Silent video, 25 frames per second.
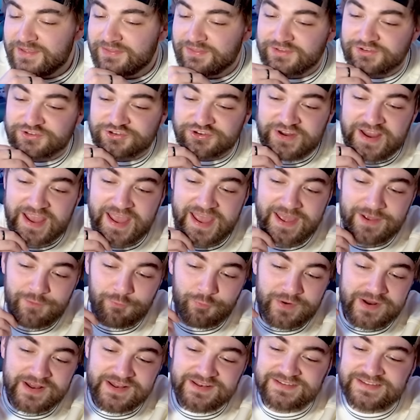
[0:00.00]
and the chat
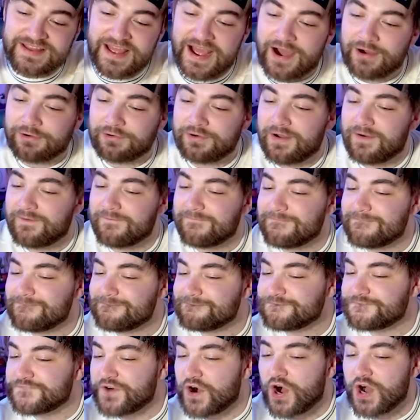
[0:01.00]
went down a
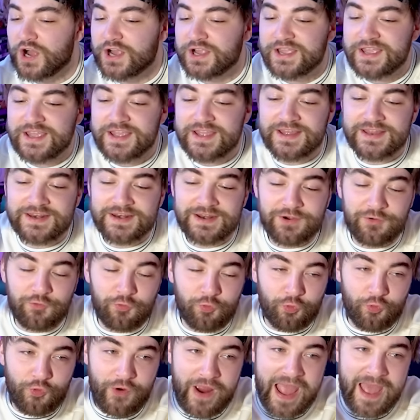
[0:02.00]
fucking
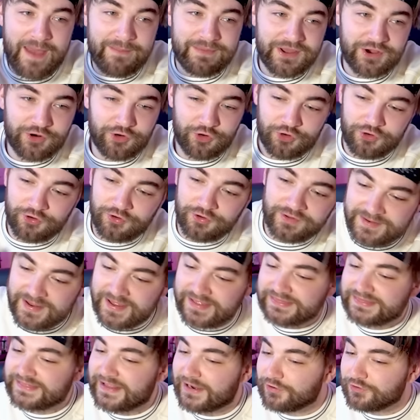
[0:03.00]
rabbit hole.
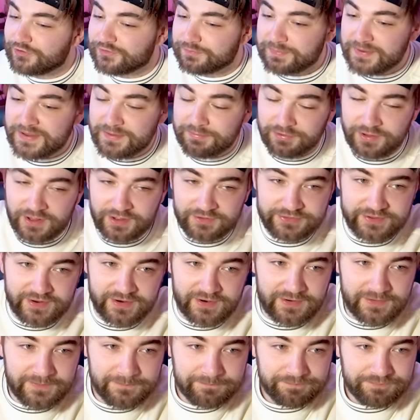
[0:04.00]
And there's people out
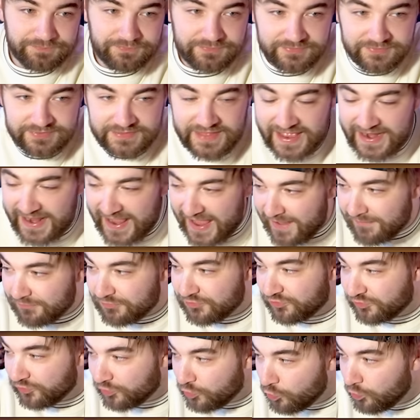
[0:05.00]
there that have
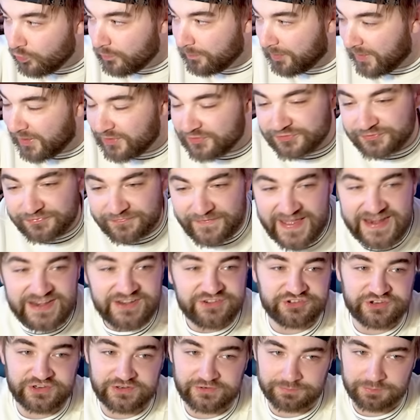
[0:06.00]
school bus
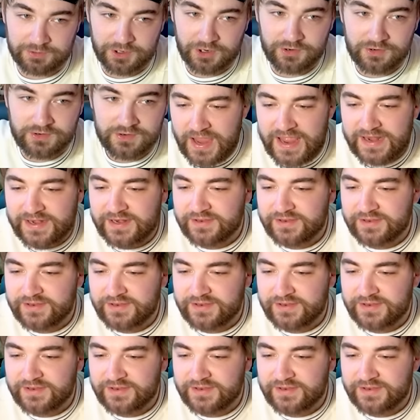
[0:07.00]
fetishes, bro. And